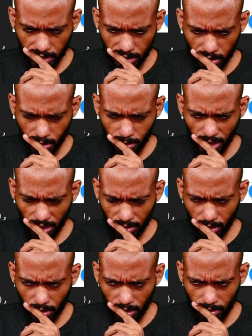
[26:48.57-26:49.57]
Should we have a
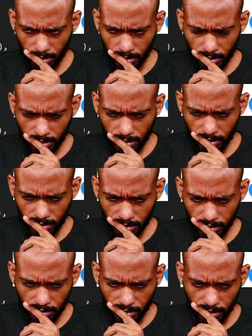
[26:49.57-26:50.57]
column?
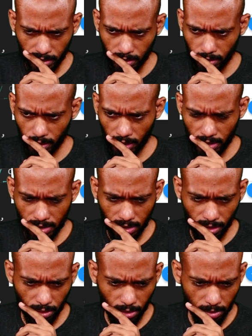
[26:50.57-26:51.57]
Why is the
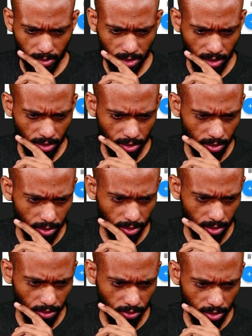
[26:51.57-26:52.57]
column there in
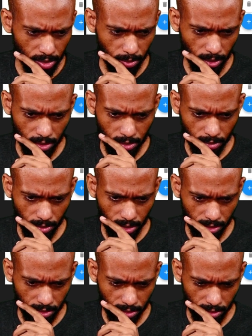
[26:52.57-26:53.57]
the first place? Wait.
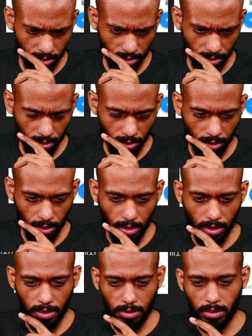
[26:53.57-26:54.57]

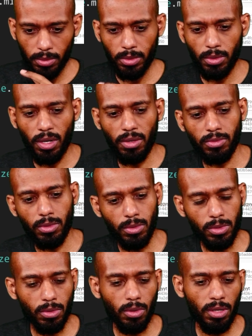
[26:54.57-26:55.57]
We don't have to use
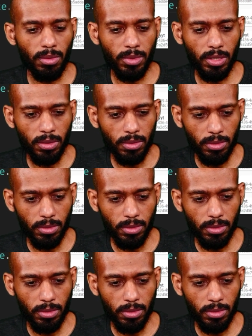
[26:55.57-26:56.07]
column here.